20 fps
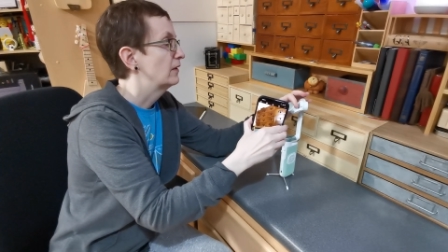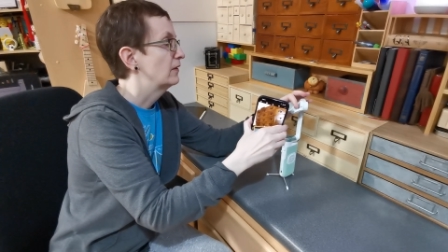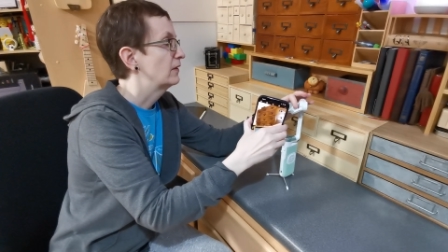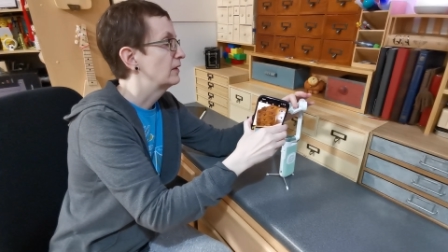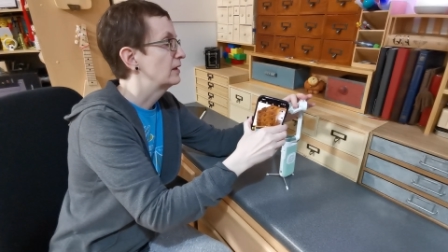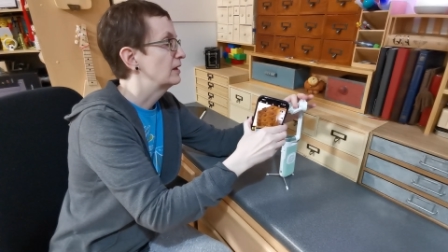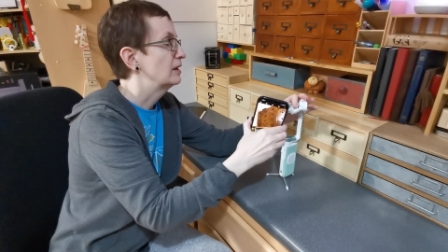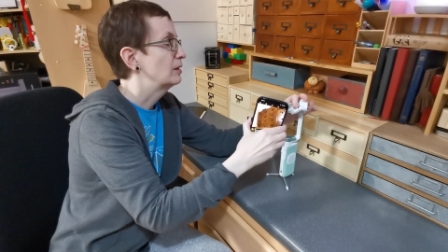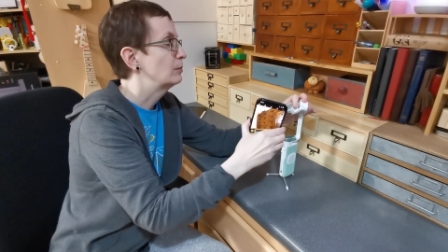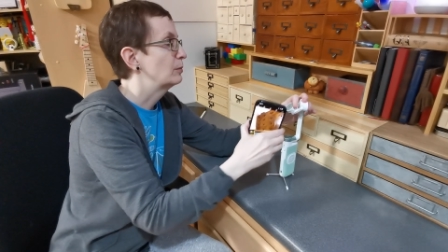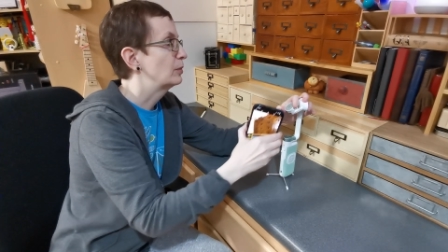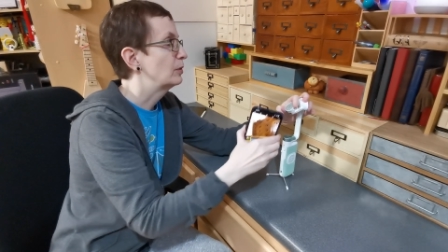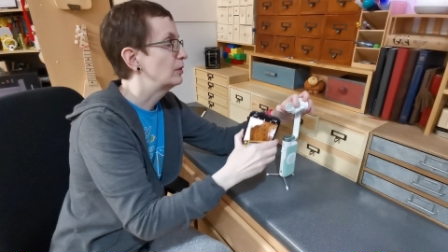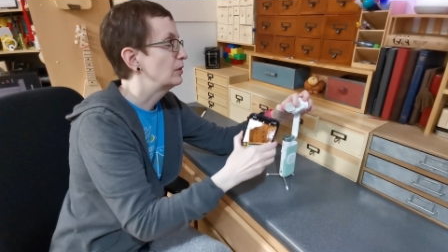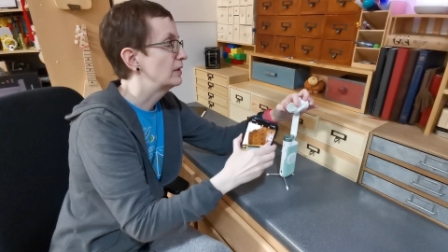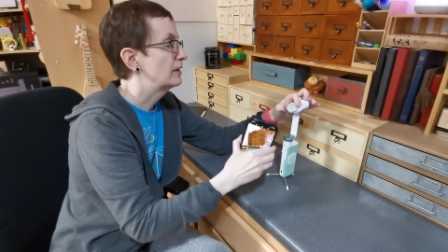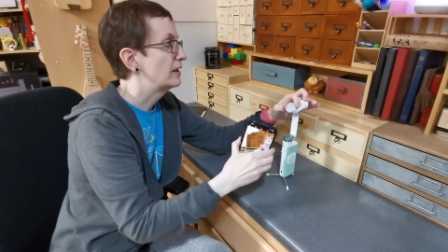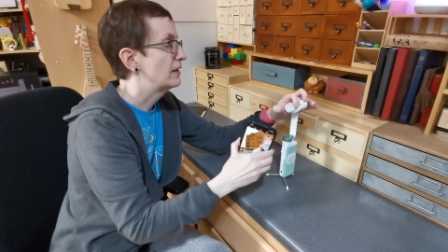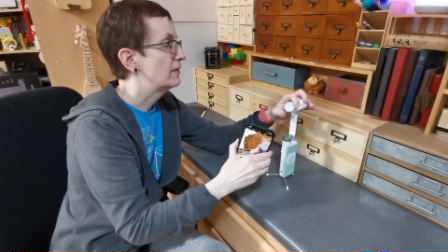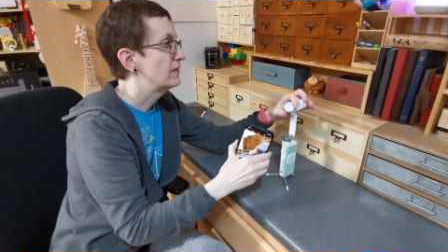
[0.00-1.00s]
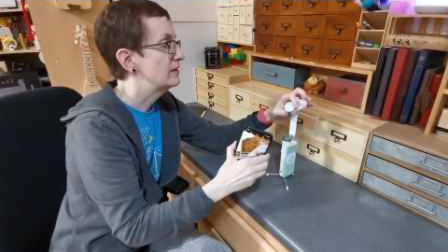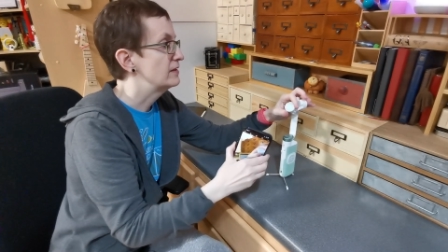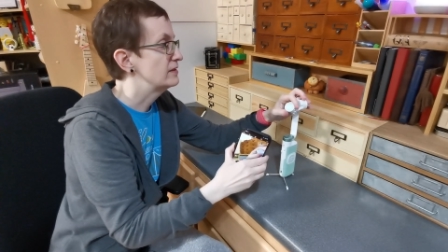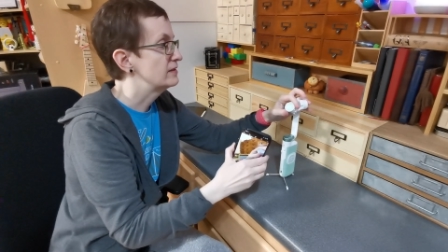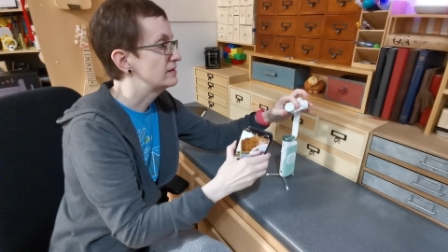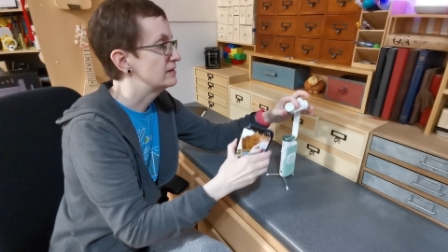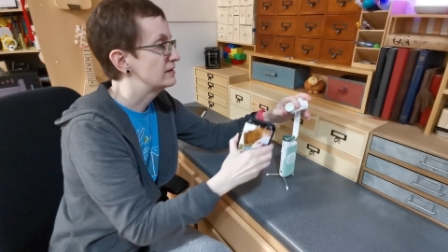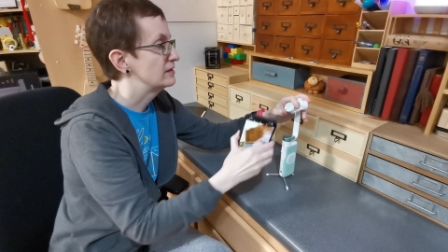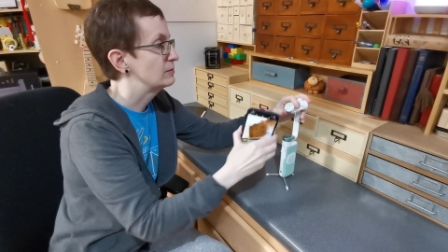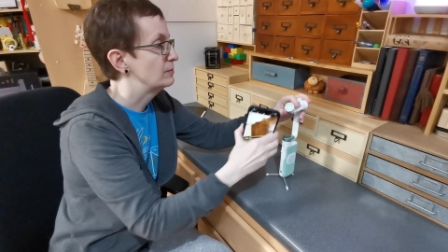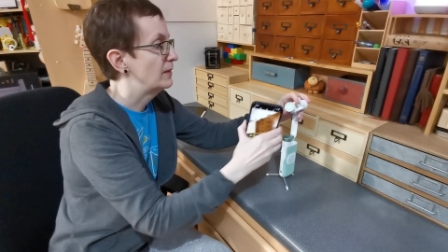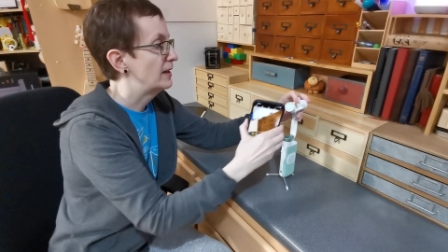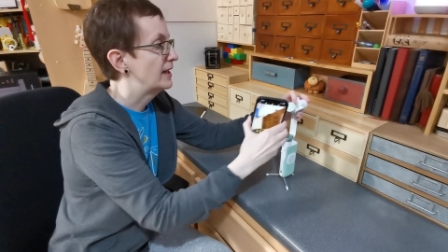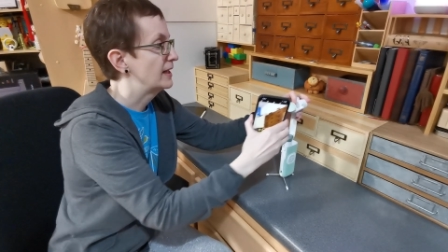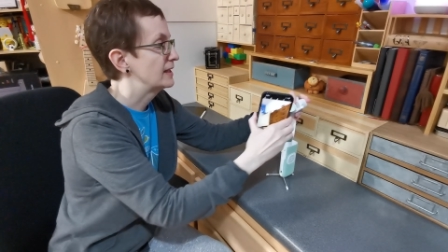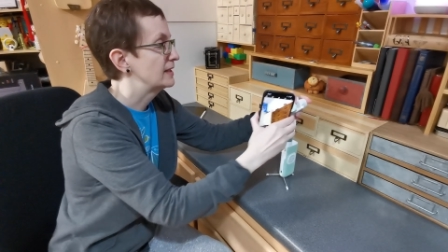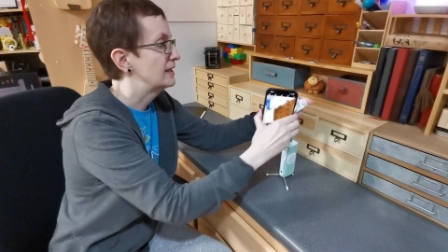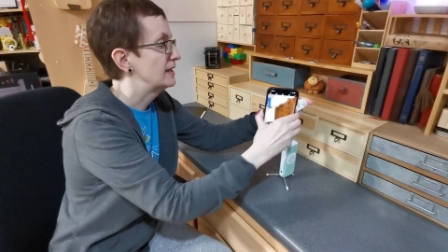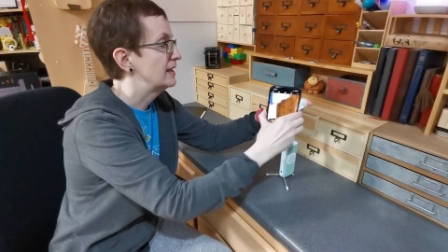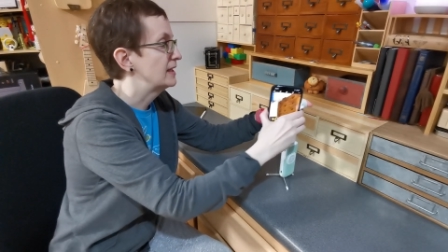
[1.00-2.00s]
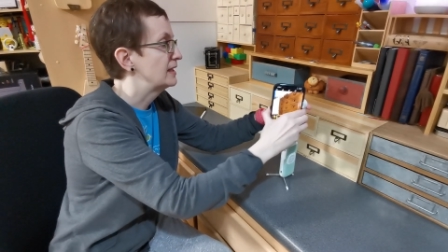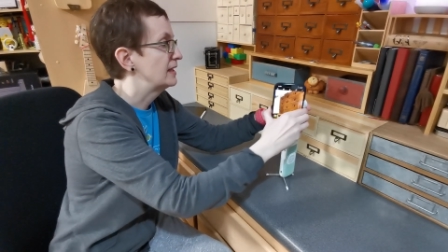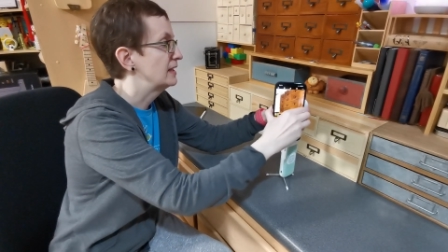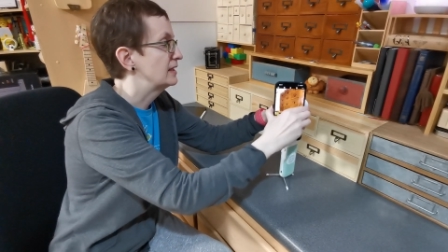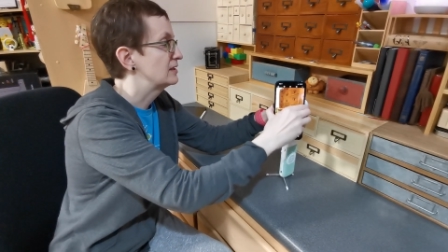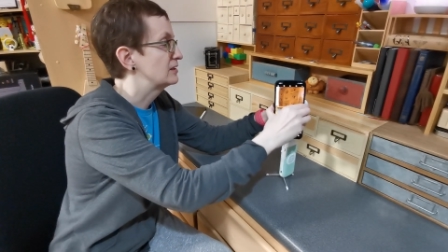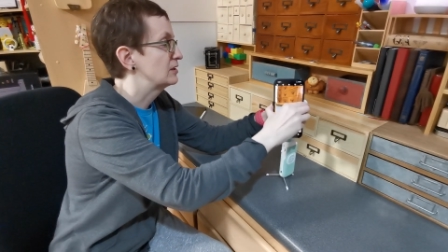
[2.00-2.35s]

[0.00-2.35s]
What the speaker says: the gimbal, and this is magnetic,